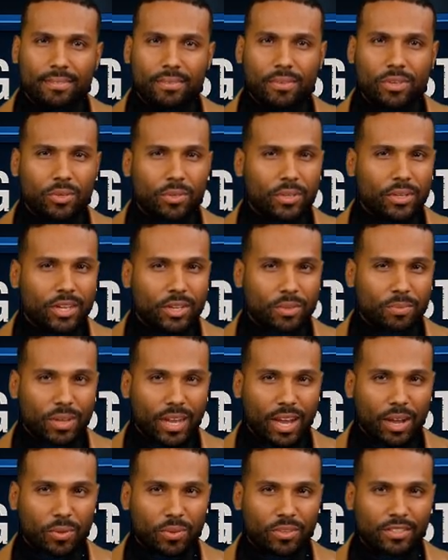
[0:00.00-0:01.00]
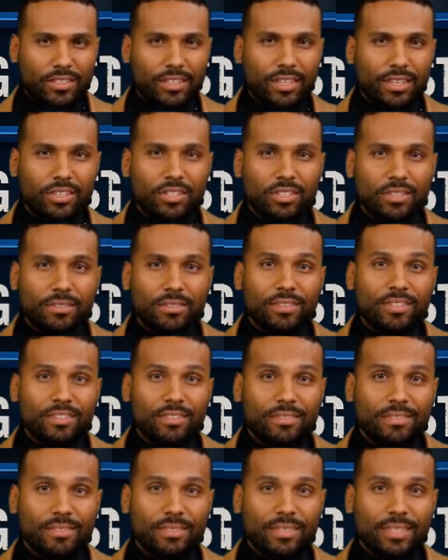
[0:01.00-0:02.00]
nuclear power
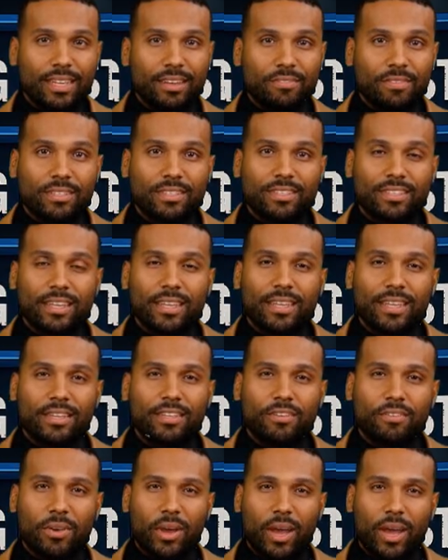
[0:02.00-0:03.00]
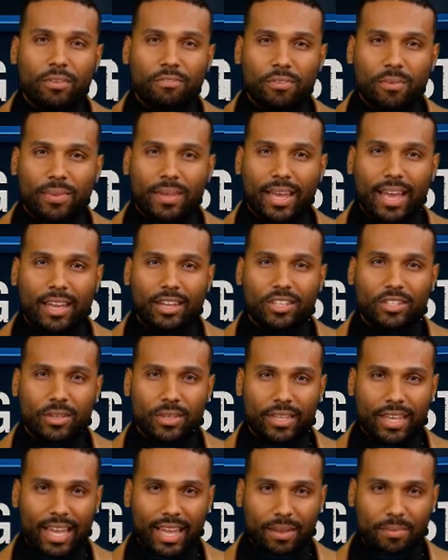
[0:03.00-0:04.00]
stations, even cities far from
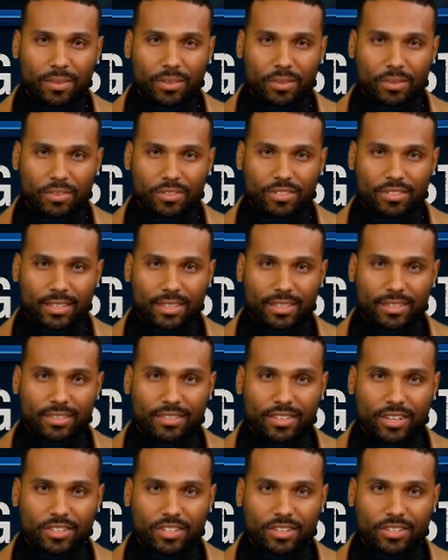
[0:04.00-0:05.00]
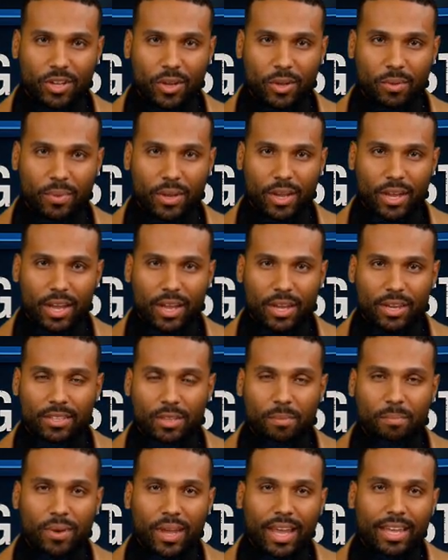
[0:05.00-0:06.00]
national capitals, such as Omaha,
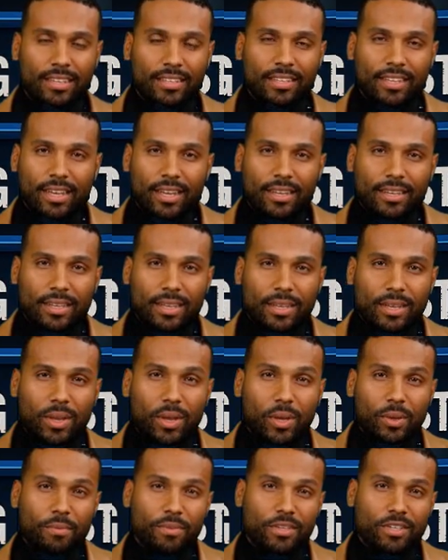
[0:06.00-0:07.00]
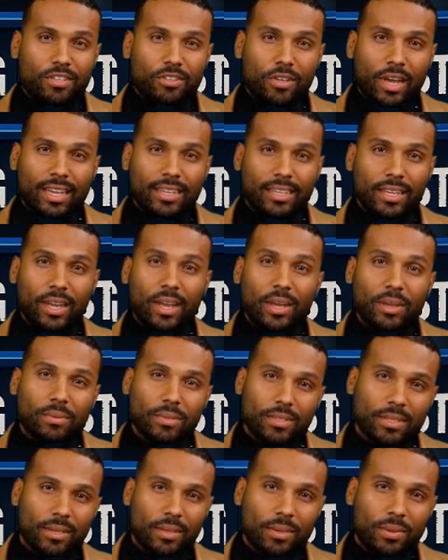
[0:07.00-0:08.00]
Nebraska, home to
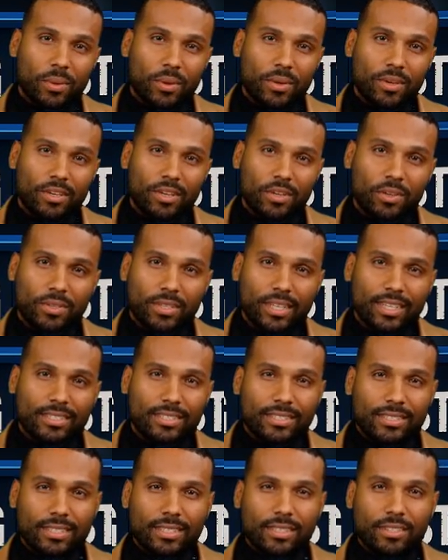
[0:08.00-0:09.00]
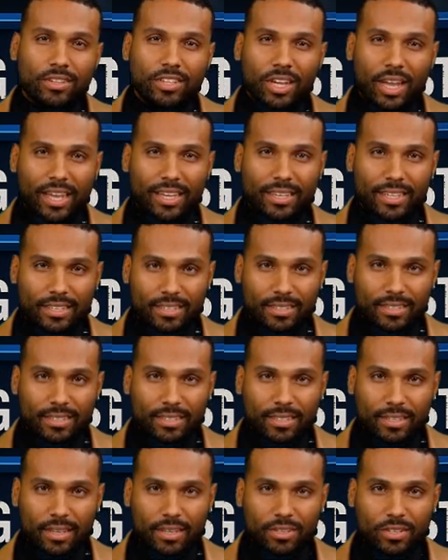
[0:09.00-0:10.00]
Stratcom, or Yulin, China,
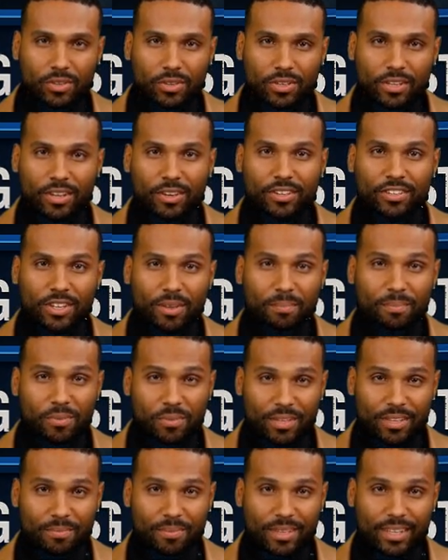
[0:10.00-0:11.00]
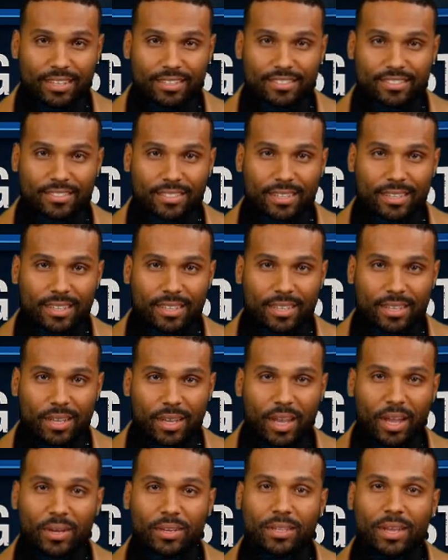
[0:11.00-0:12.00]
a nuclear submarine base,
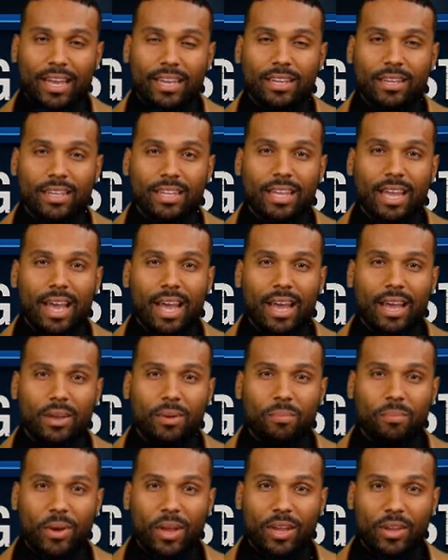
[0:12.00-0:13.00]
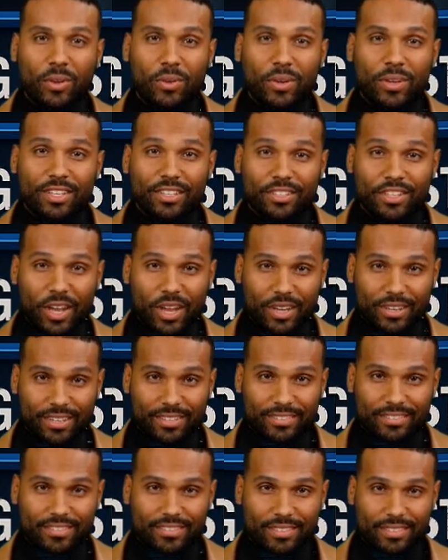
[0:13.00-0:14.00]
are likely higher priority
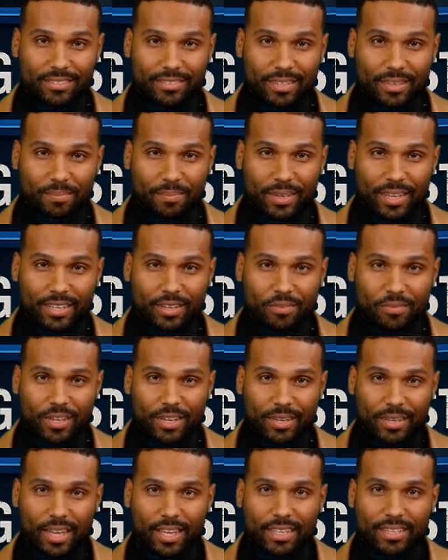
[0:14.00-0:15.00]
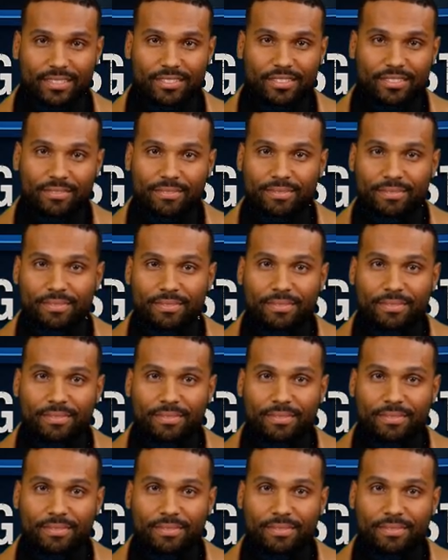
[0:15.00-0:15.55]
targets than many realize.